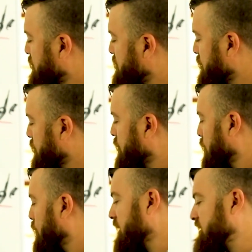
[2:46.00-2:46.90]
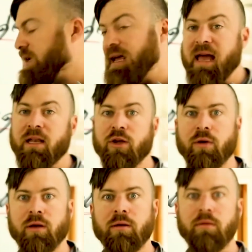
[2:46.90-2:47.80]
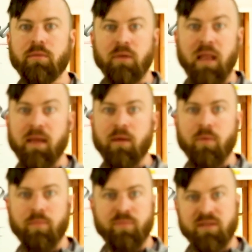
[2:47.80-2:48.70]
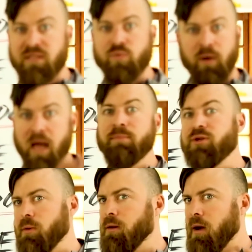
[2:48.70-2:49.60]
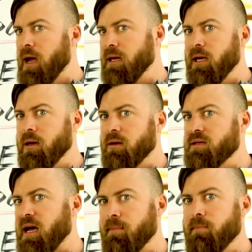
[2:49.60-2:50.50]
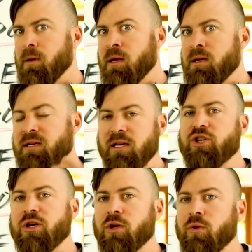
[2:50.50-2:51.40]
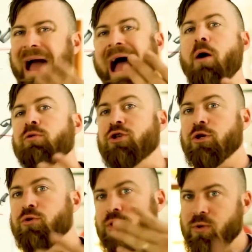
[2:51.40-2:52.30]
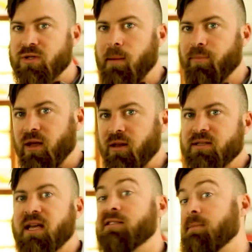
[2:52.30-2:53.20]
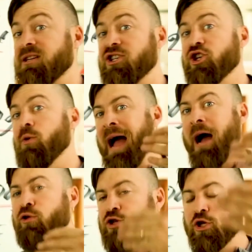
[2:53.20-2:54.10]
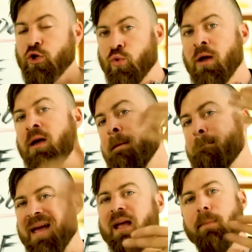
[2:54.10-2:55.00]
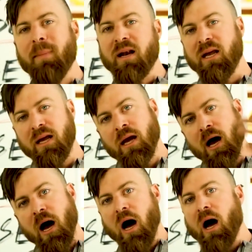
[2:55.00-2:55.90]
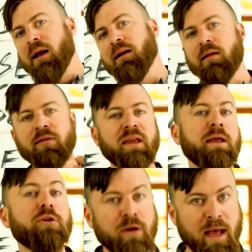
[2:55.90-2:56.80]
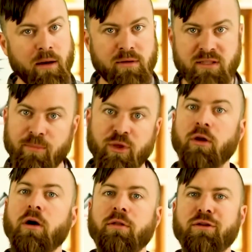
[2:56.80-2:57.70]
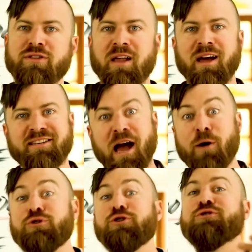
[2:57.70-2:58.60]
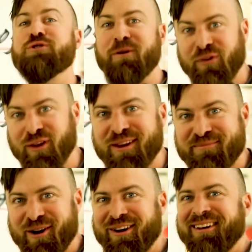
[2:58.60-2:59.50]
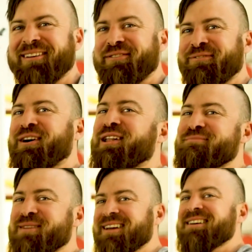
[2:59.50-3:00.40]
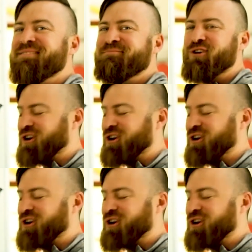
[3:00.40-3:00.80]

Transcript: to. Once again, you can, like, this is what I'm doing right here, is I'm teaching you how to do something. In this case, I'm teaching you how to make money on the internet or something along those lines. How to do affiliate marketing if you follow me more